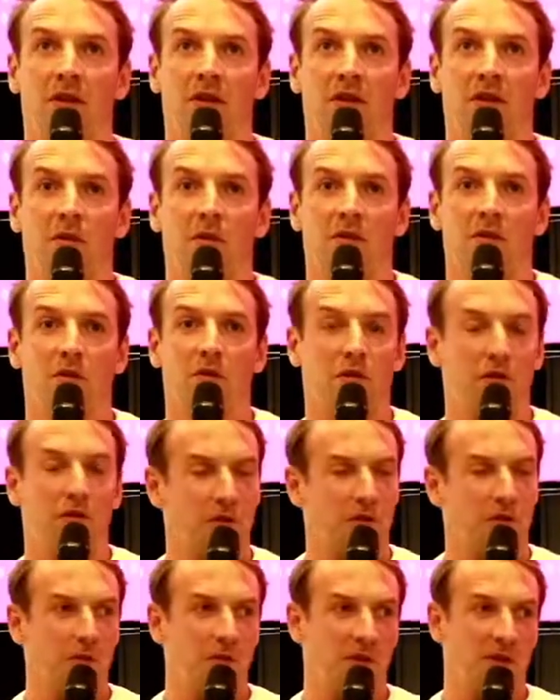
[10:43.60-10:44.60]
was the
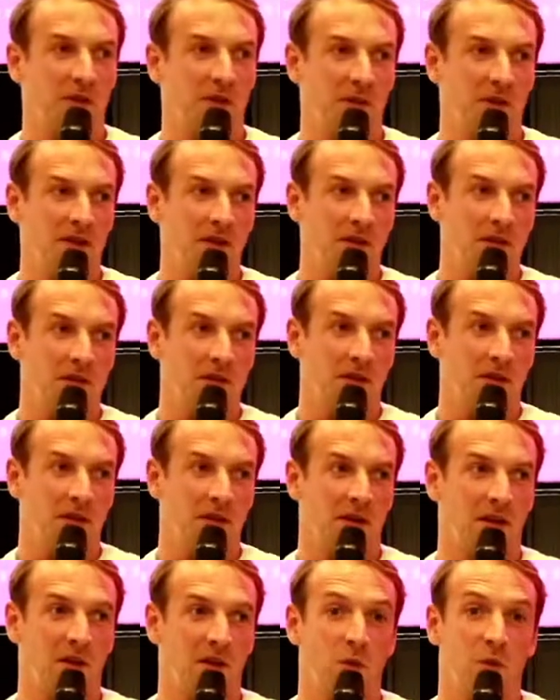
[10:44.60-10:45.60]
first one I met.
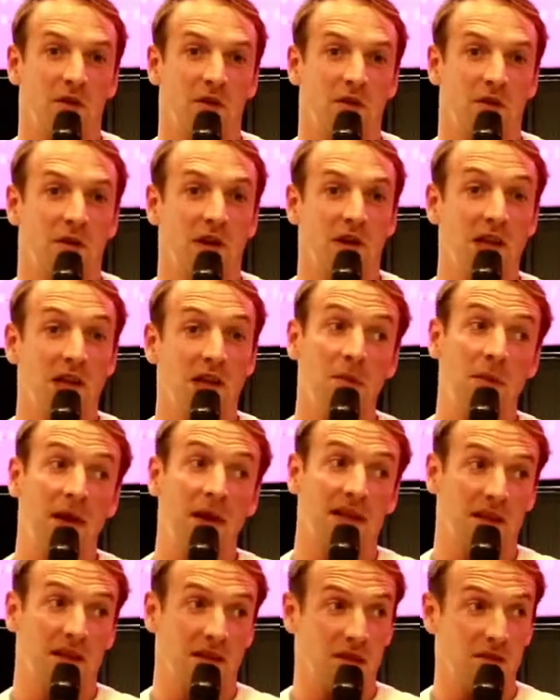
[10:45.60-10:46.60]
He was a lead
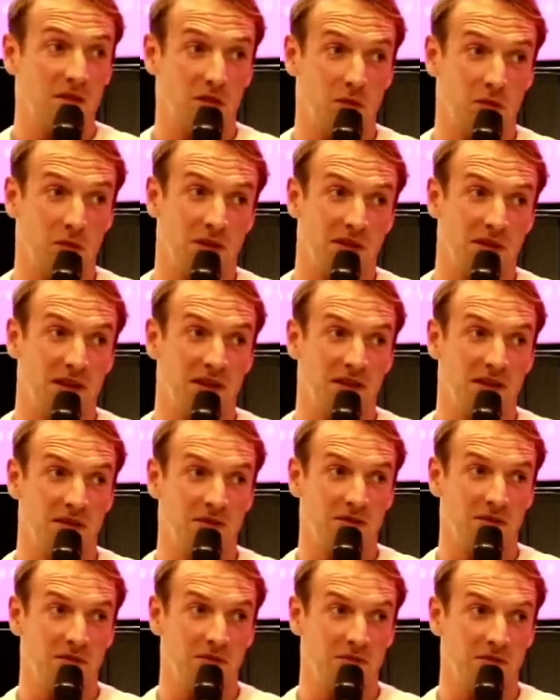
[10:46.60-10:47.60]
backend developer at
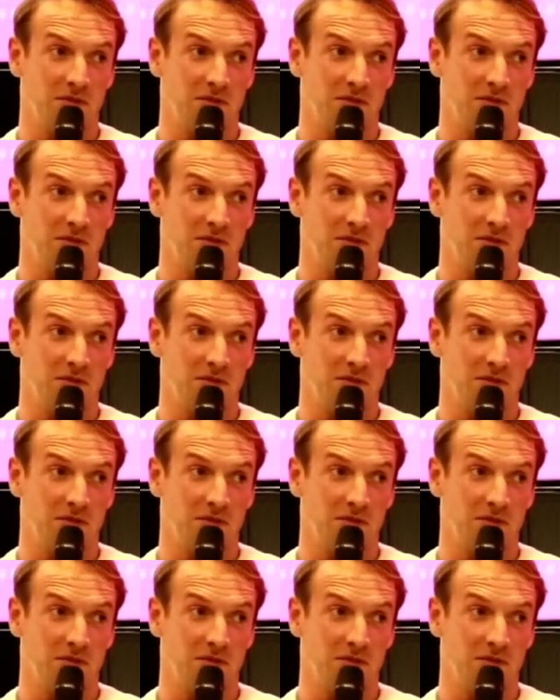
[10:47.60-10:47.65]
Nativen.